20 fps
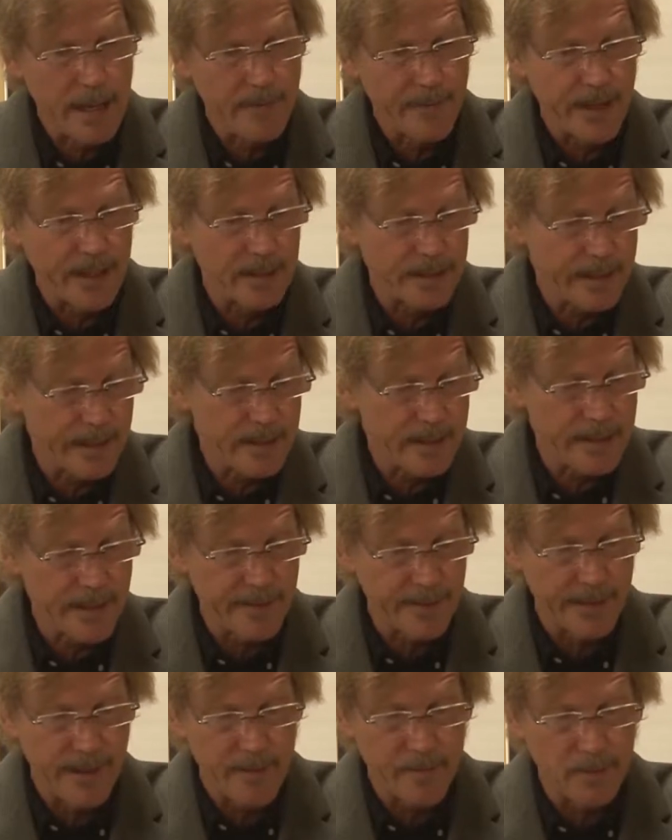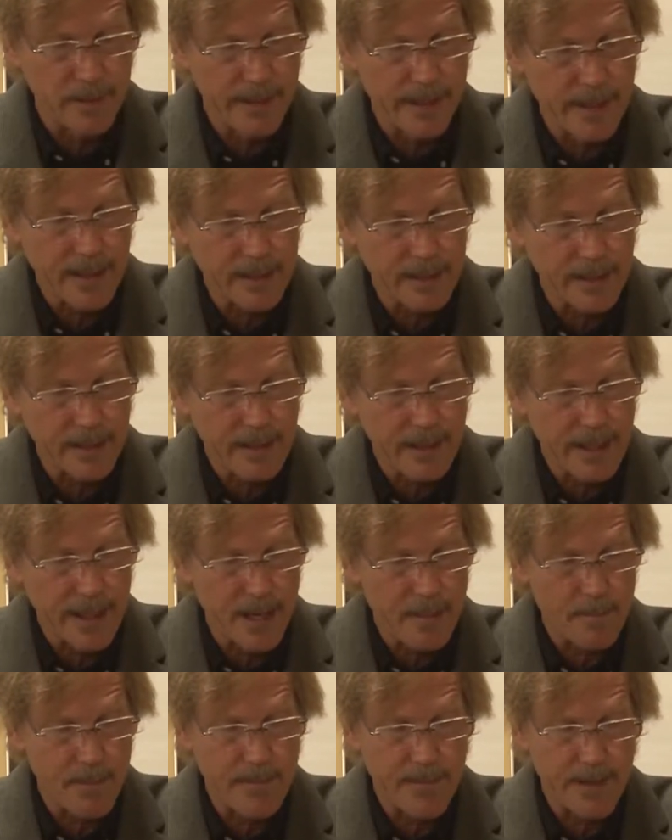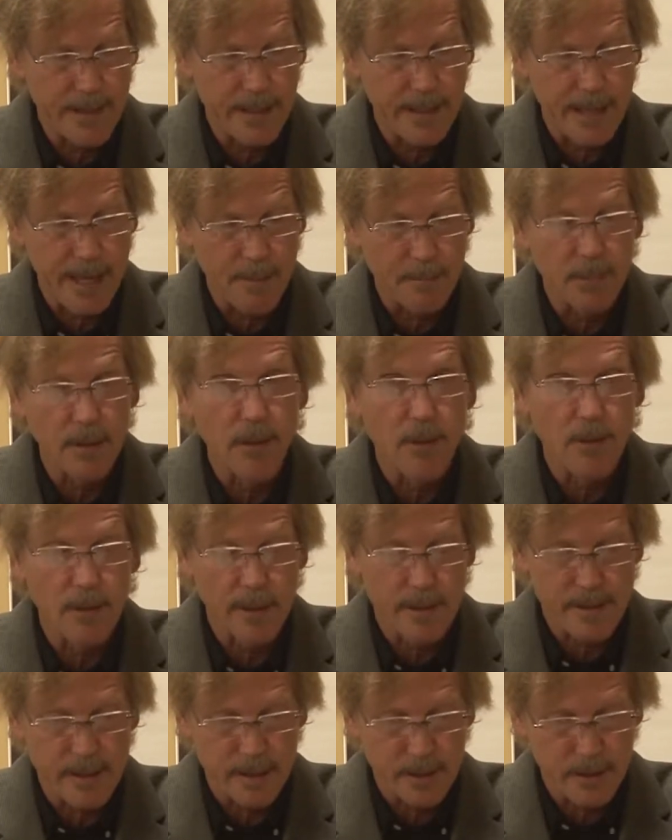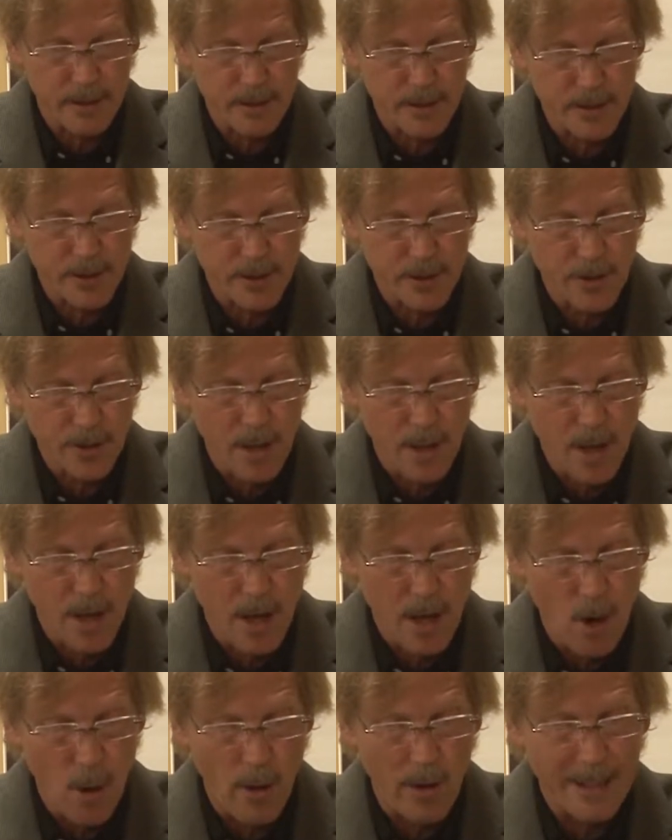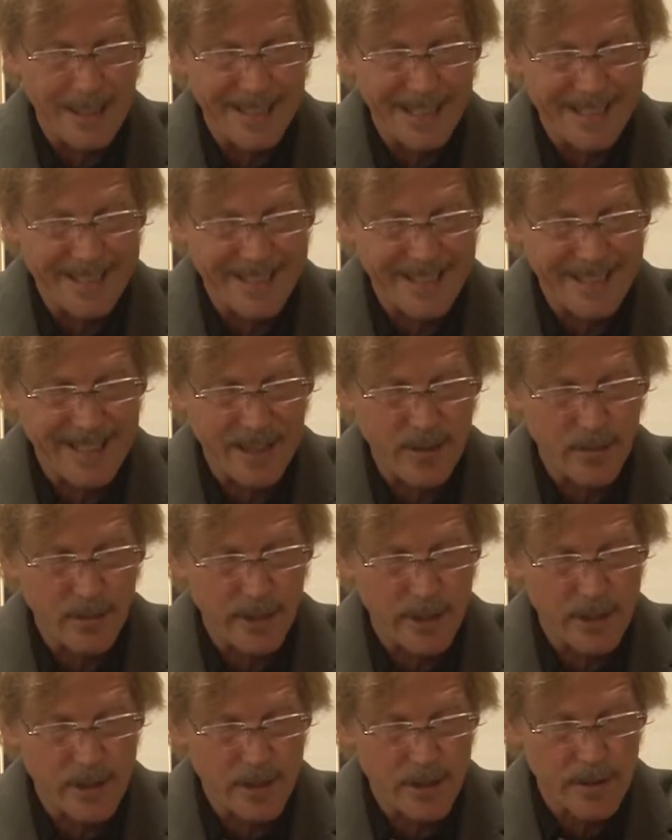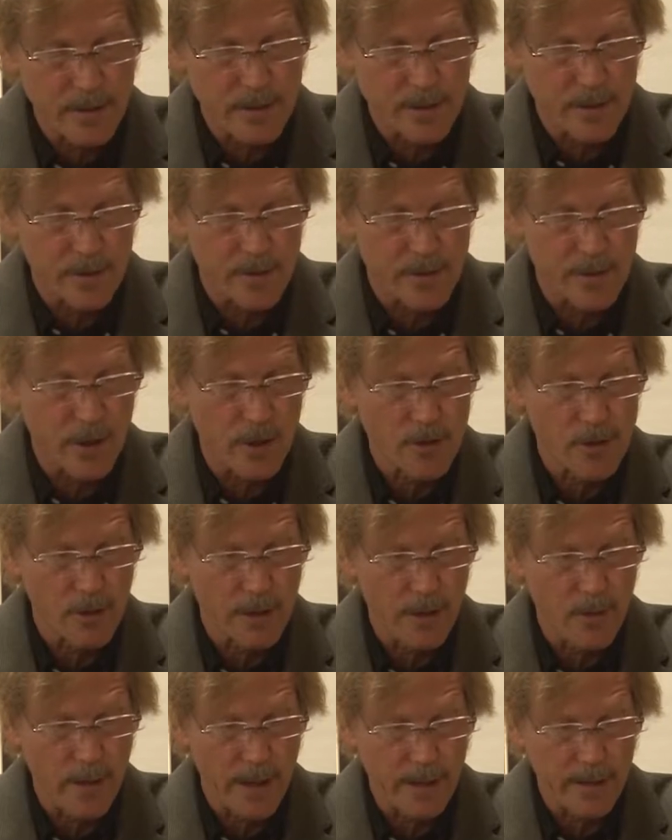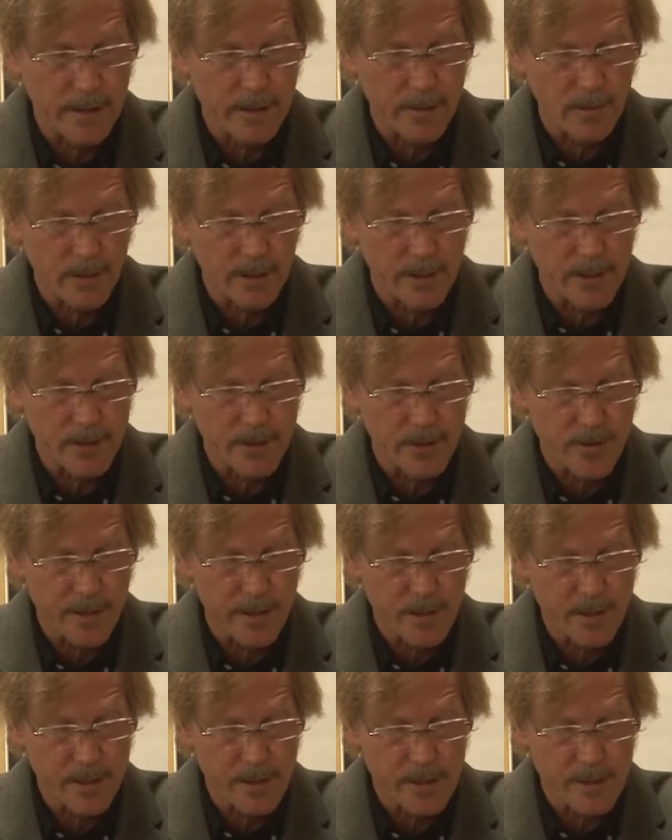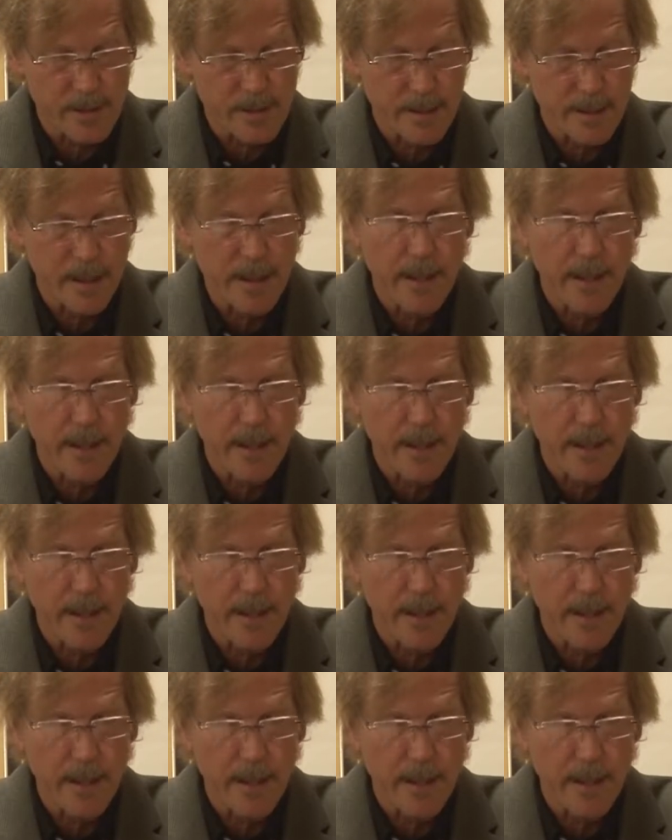They lean to the left politically and befitting a pluralistic culture or eclectic in relation to socially regnant religious traditions.